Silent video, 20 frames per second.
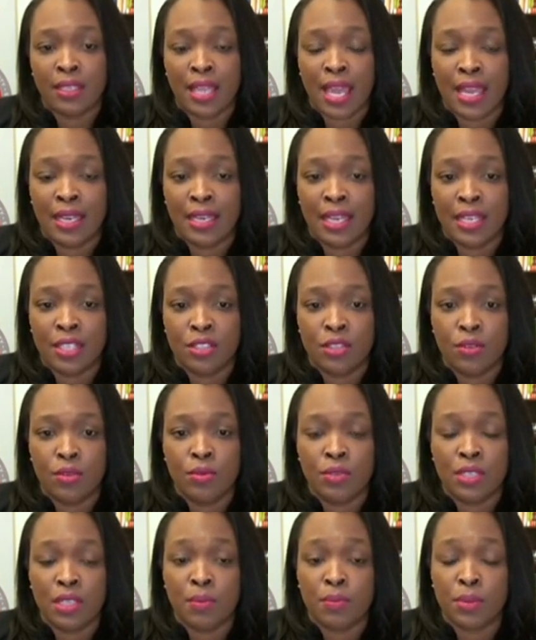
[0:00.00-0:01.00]
and Latinx
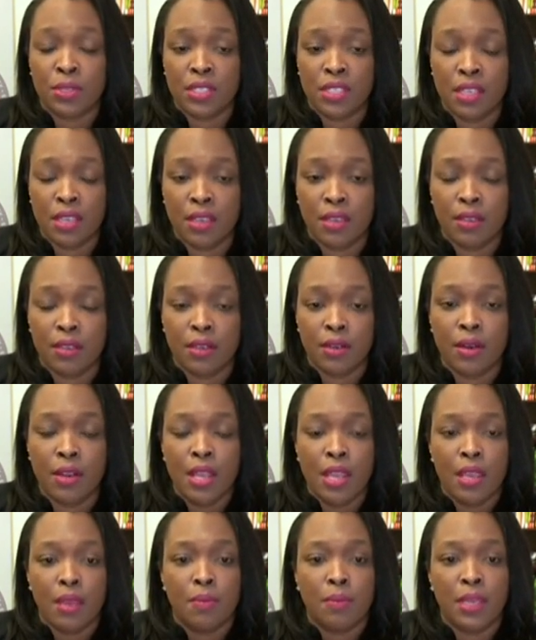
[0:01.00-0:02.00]
students in particular
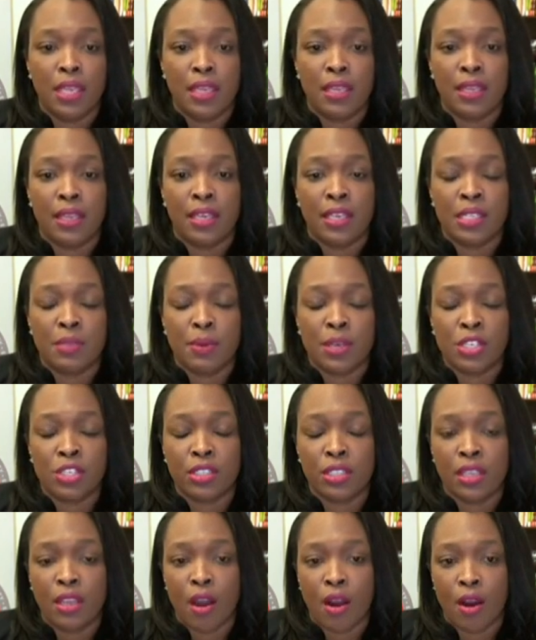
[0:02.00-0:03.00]
being
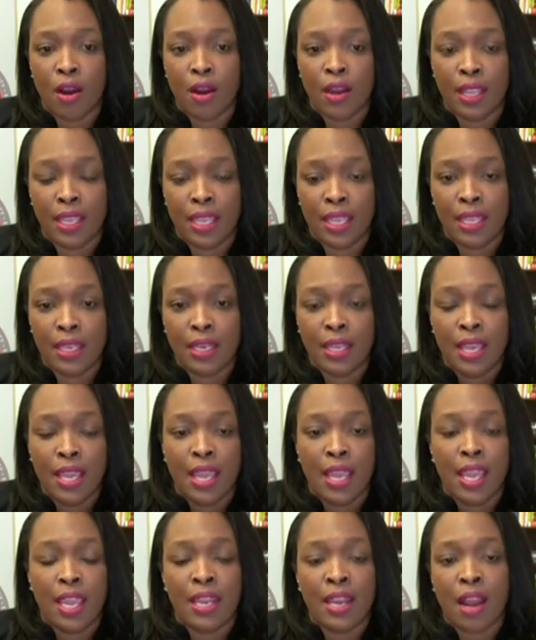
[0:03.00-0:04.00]
especially hard hit.
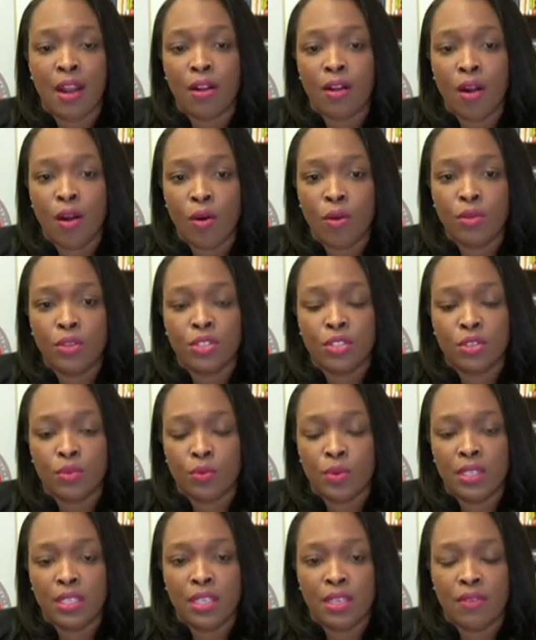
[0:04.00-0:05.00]
And our goal is to
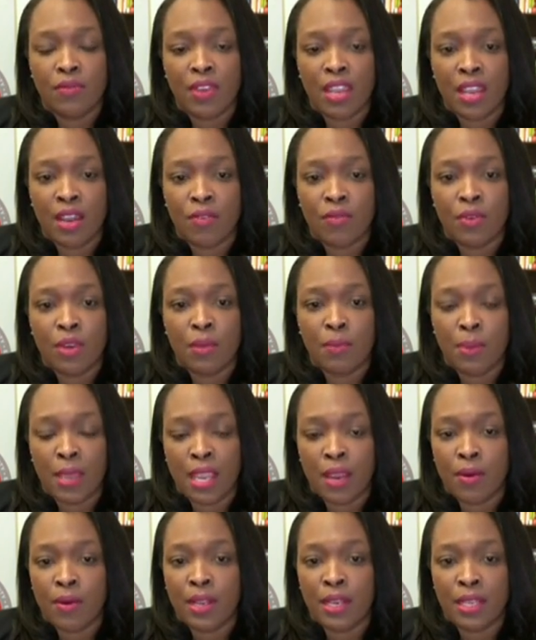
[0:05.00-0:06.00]
really give every
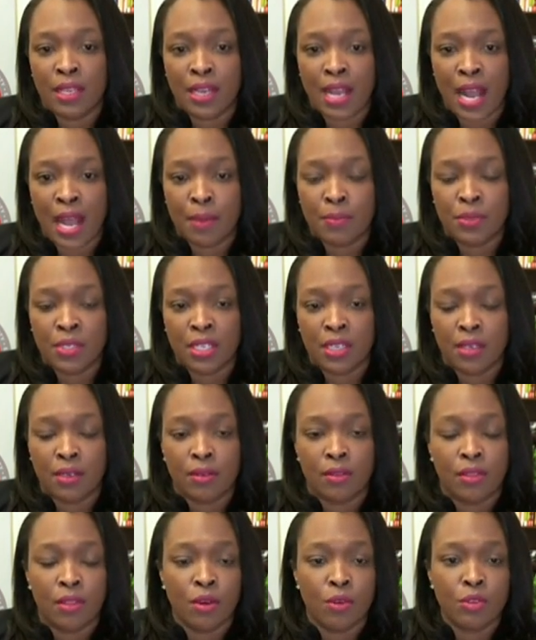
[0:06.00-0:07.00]
parent an option.
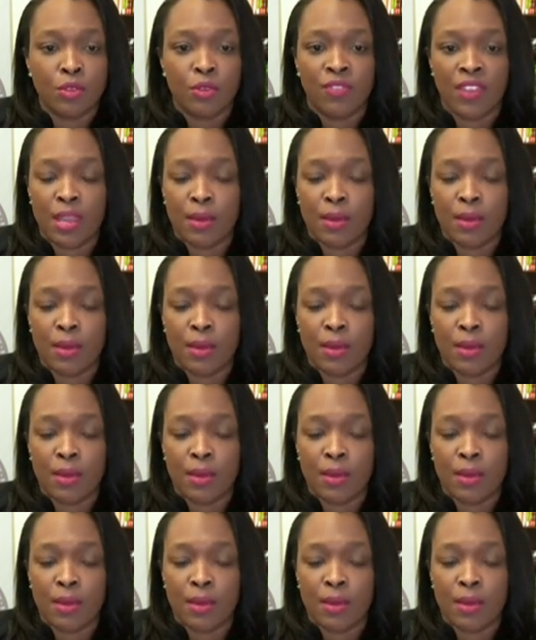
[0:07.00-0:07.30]
Those